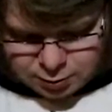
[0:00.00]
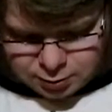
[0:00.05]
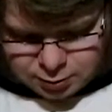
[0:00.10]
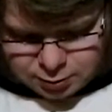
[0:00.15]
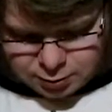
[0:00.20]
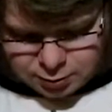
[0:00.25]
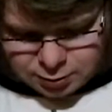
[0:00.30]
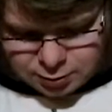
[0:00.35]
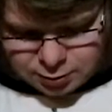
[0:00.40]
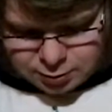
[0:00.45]

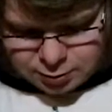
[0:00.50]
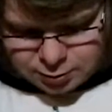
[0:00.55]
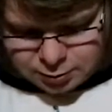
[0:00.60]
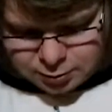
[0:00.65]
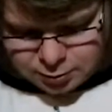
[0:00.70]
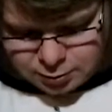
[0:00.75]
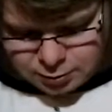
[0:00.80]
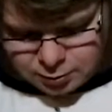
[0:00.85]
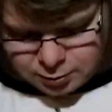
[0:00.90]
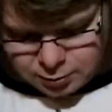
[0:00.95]

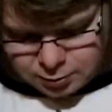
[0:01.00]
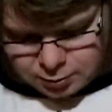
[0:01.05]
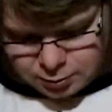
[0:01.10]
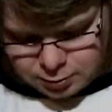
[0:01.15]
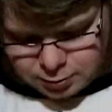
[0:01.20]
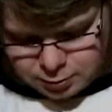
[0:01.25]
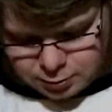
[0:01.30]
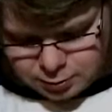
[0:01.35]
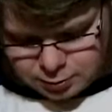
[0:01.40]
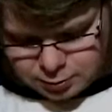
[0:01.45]

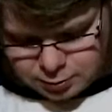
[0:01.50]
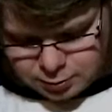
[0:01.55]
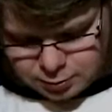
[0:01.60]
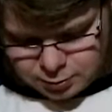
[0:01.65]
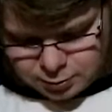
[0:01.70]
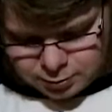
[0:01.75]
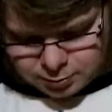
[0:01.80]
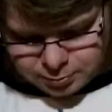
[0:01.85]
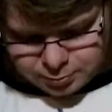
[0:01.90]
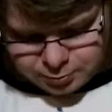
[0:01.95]

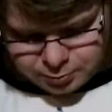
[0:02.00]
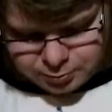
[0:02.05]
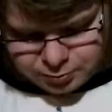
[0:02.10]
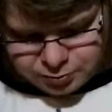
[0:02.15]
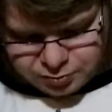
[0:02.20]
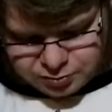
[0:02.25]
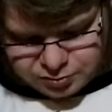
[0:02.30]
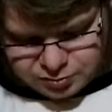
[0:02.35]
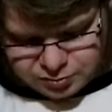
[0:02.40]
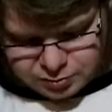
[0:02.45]

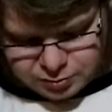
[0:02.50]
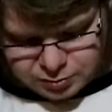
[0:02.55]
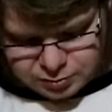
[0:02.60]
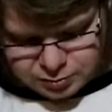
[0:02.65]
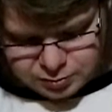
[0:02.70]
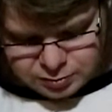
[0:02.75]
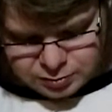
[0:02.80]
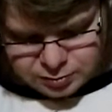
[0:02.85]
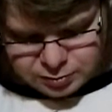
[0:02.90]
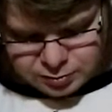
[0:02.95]

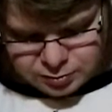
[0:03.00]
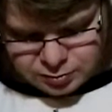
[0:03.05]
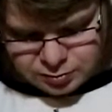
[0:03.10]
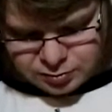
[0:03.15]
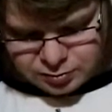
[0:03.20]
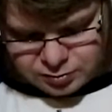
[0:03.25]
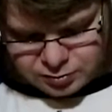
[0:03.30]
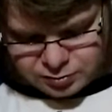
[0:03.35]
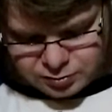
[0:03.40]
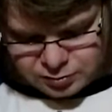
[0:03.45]

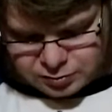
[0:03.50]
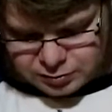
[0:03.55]
Nothing is said.